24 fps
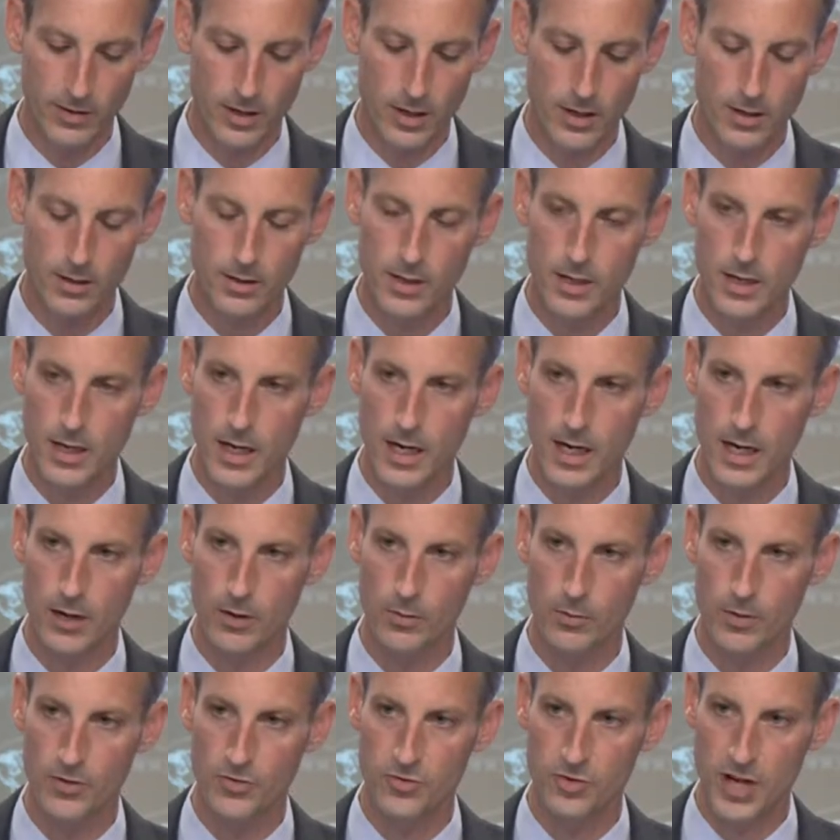law,
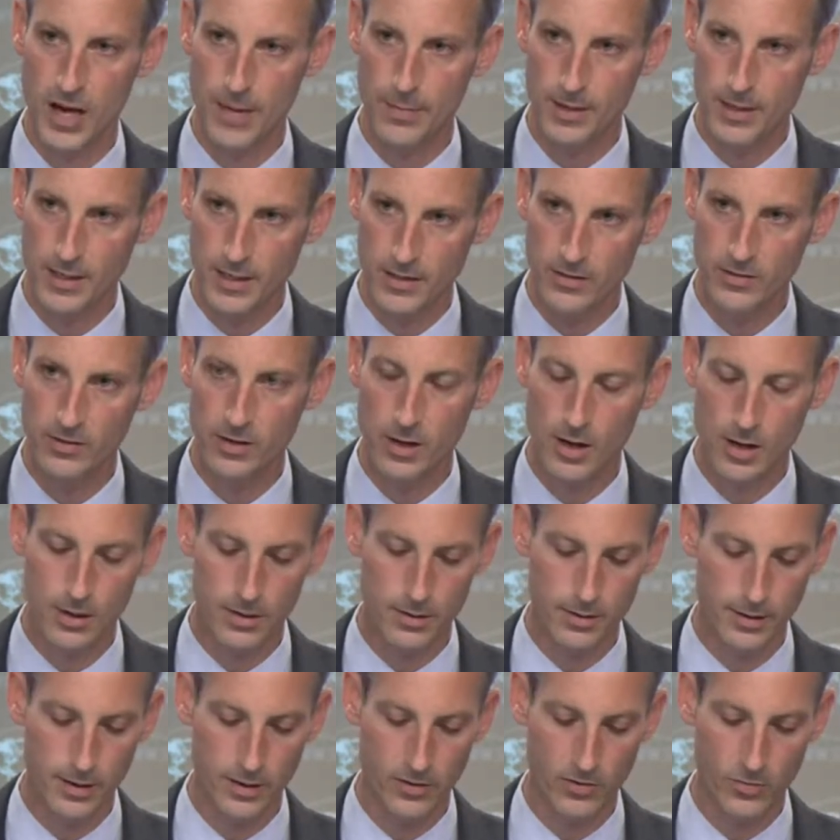with Japanese
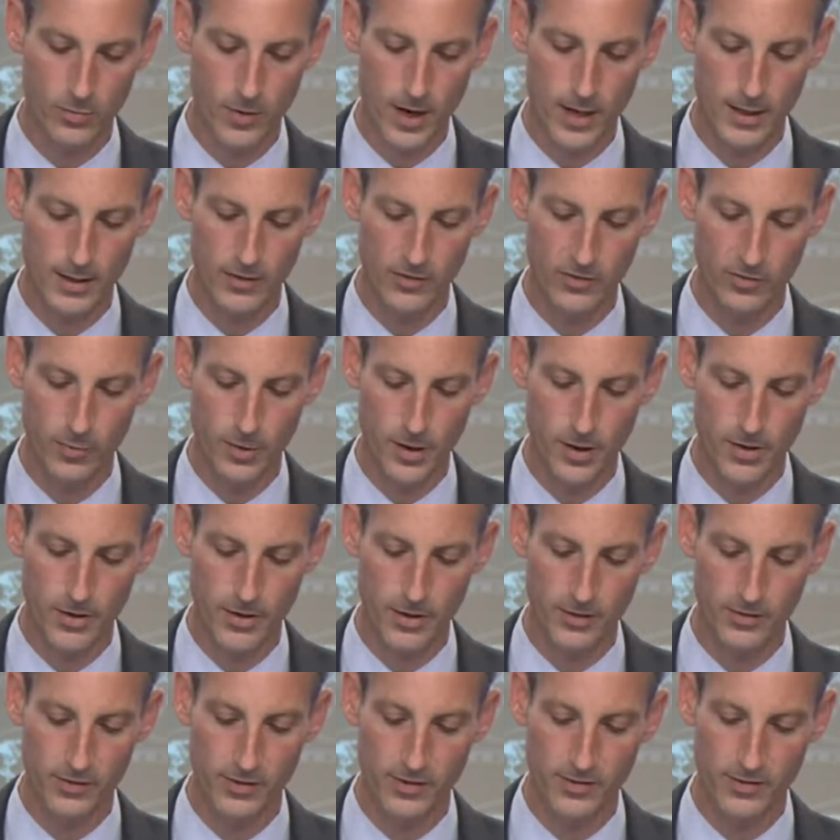law, as well as with
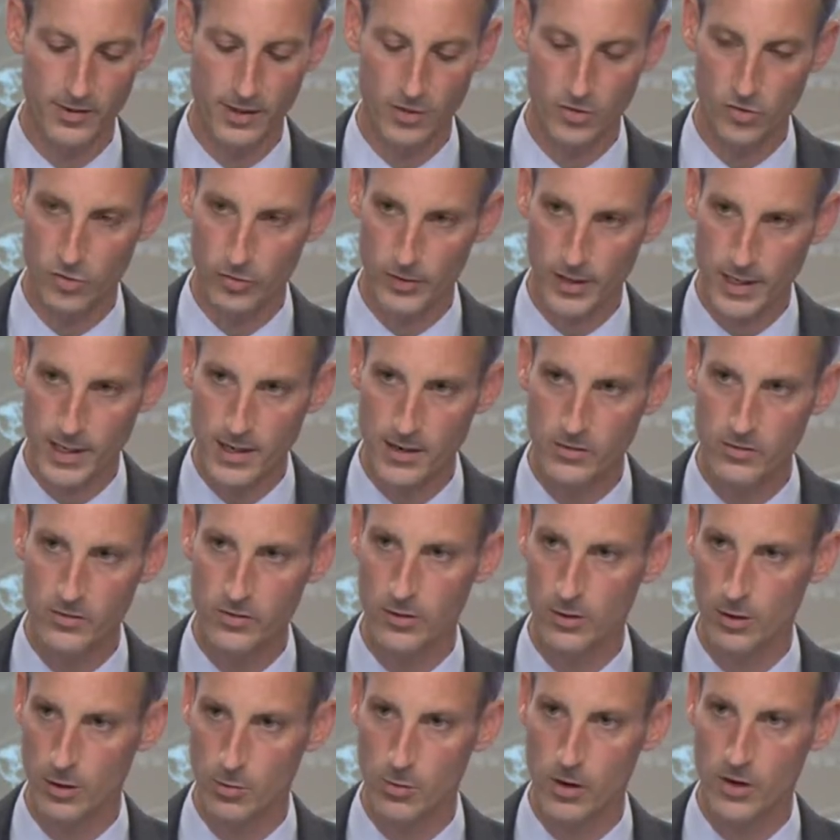existing treaties.
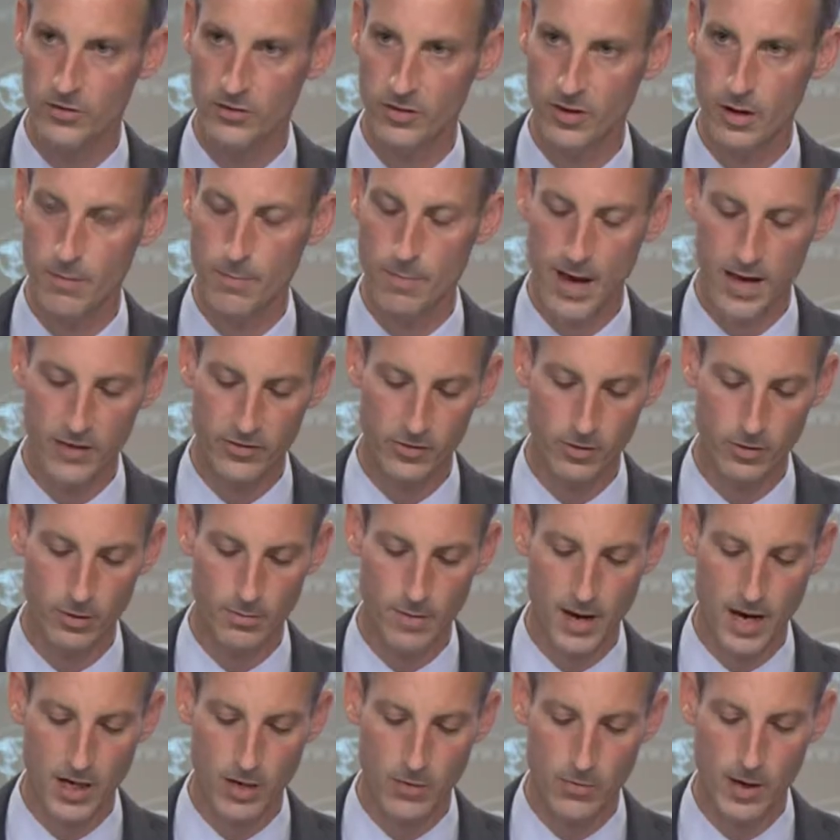To your question, Ambassador
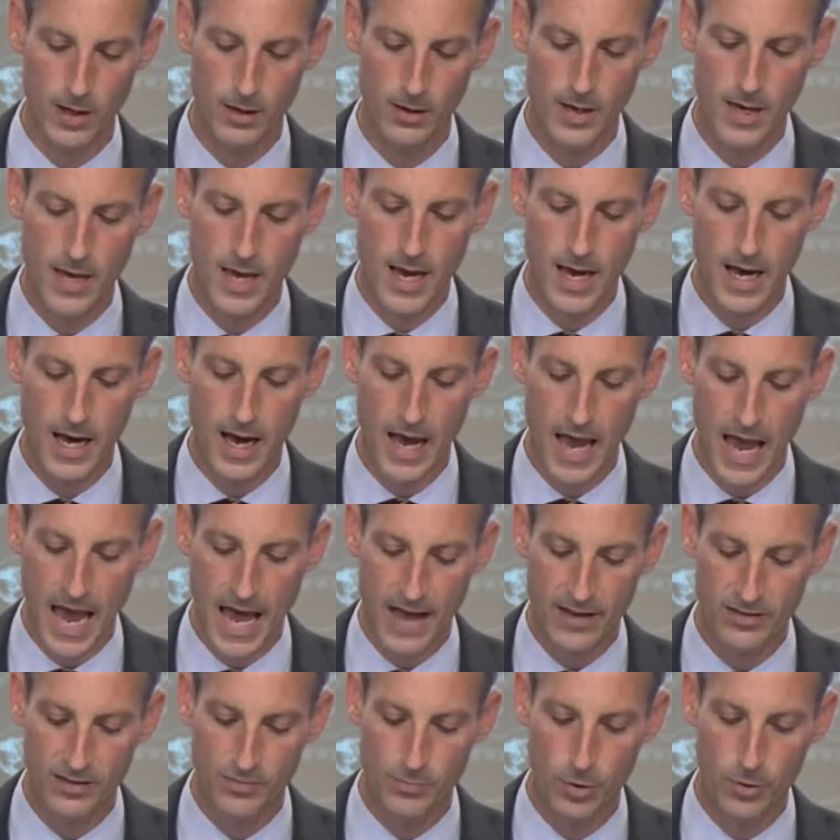Emanuel
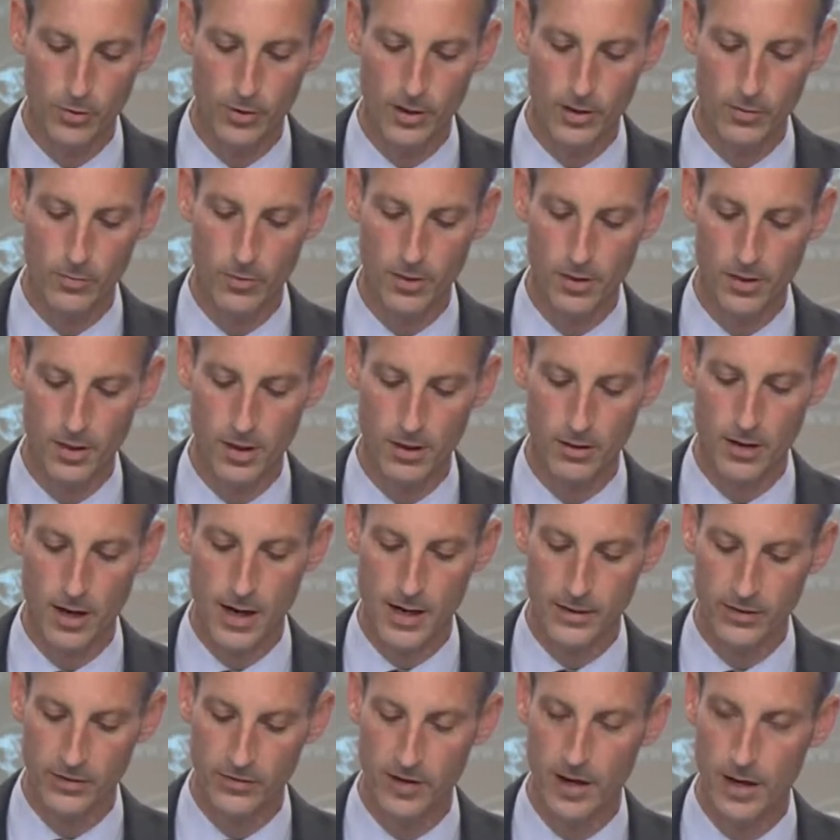has spoken with the
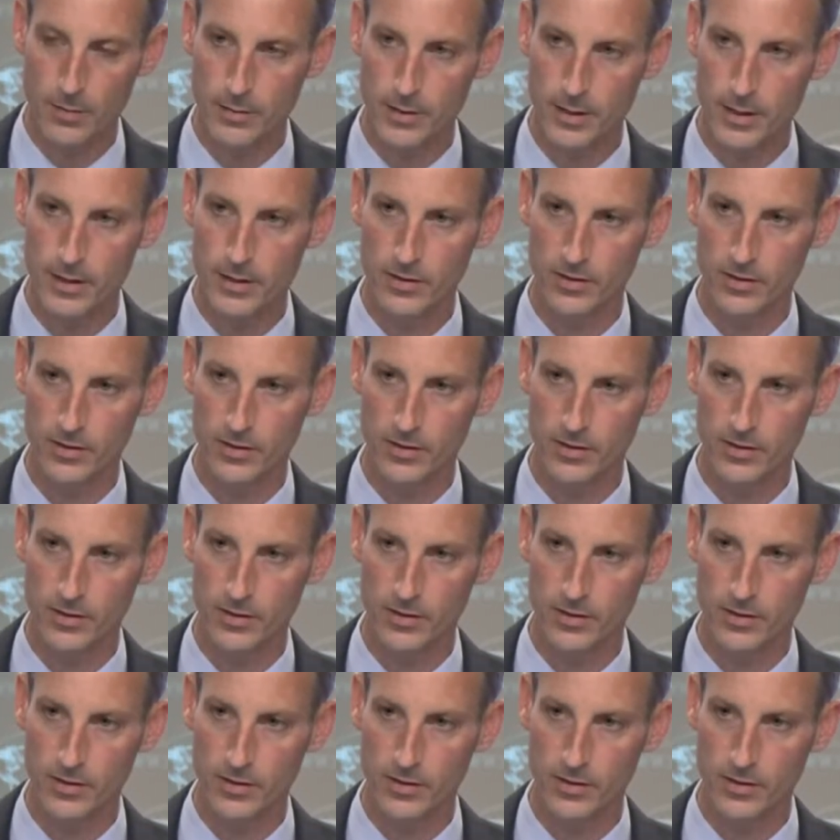Elkanis family.